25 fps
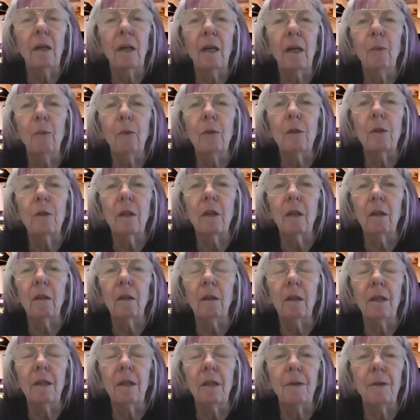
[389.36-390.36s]
was like a leafy
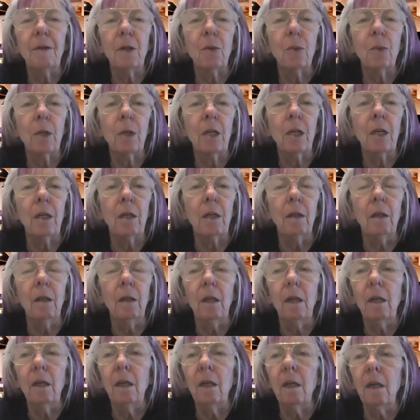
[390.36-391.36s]
green,
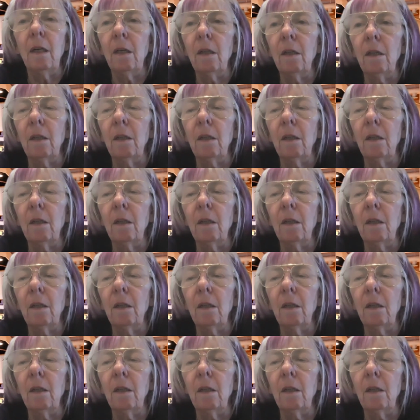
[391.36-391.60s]
and